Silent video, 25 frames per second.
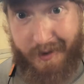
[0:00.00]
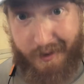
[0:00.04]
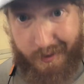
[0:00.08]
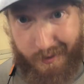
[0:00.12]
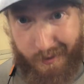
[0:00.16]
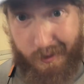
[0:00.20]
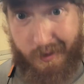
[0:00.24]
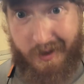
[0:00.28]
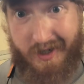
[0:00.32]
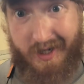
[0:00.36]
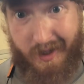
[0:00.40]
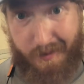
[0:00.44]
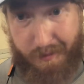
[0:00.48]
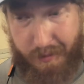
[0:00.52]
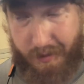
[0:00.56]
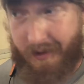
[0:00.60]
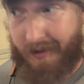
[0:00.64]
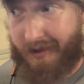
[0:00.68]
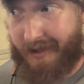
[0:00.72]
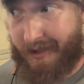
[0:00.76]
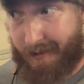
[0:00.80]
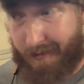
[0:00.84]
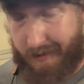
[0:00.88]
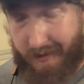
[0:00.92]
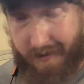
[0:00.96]
do a couple
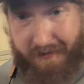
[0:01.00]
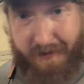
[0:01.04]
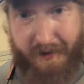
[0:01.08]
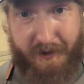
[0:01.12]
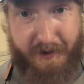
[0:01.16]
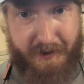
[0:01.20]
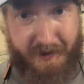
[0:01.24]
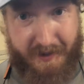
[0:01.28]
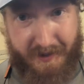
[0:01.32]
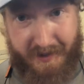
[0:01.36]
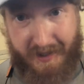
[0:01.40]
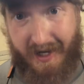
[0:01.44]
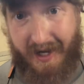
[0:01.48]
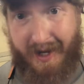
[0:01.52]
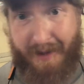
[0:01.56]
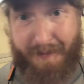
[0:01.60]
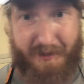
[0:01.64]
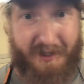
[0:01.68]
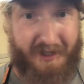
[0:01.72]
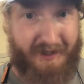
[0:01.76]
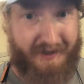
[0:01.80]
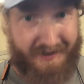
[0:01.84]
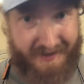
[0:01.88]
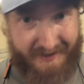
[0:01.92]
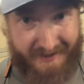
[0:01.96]
in reverse
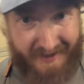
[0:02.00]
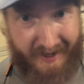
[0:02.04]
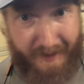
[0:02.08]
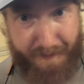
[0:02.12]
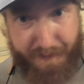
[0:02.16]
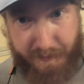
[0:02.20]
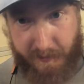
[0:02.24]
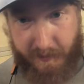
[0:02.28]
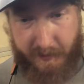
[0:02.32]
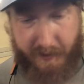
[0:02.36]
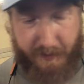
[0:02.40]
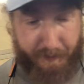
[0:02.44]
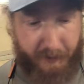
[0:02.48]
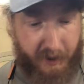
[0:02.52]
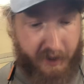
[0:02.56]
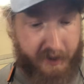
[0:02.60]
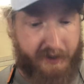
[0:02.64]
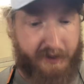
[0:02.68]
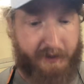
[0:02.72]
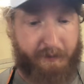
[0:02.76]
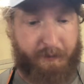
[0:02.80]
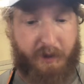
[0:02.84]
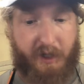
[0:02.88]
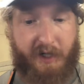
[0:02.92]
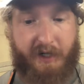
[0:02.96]
stops and stops with the
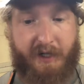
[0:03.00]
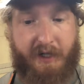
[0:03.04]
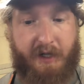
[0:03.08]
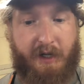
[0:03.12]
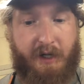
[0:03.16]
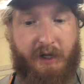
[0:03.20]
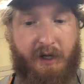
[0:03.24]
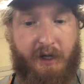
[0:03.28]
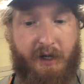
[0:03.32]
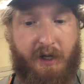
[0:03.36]
parking brake,